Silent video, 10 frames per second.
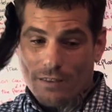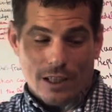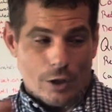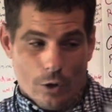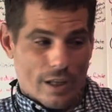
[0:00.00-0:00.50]

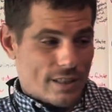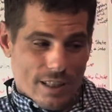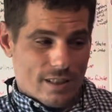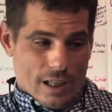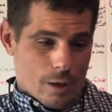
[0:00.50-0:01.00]
They don't
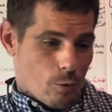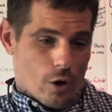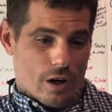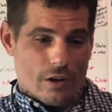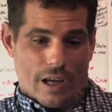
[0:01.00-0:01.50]
exist
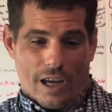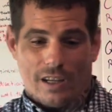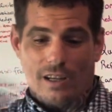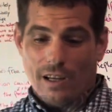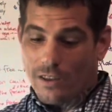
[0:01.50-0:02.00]
anymore,
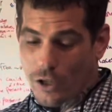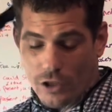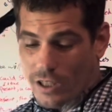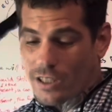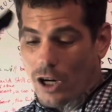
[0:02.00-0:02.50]
okay? They're
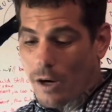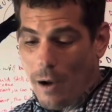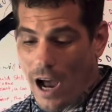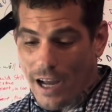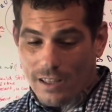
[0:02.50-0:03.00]
just in our
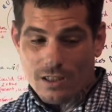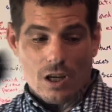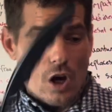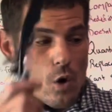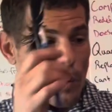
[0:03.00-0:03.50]
minds.
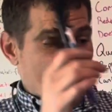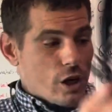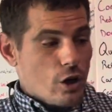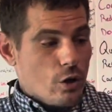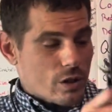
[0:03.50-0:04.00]
We
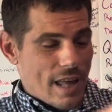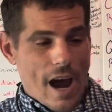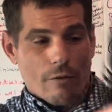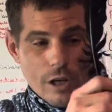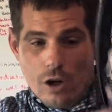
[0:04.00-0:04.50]
use
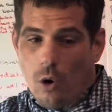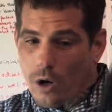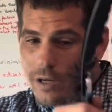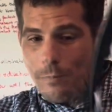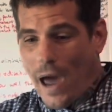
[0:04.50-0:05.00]
that
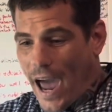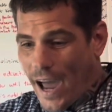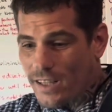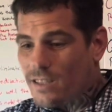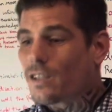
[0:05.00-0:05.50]
recorded
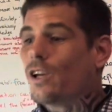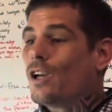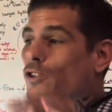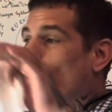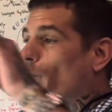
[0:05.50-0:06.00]
past
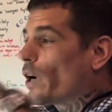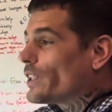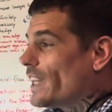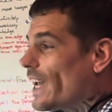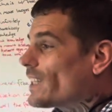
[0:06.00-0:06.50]
to
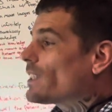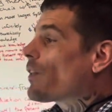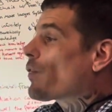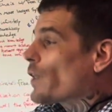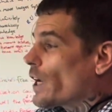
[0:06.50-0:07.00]
predict
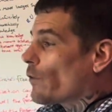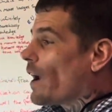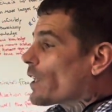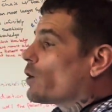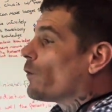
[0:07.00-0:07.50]

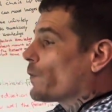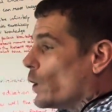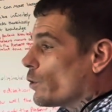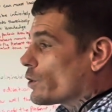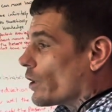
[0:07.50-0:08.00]
theoretical
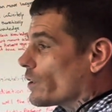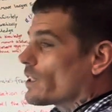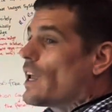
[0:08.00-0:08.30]
futures.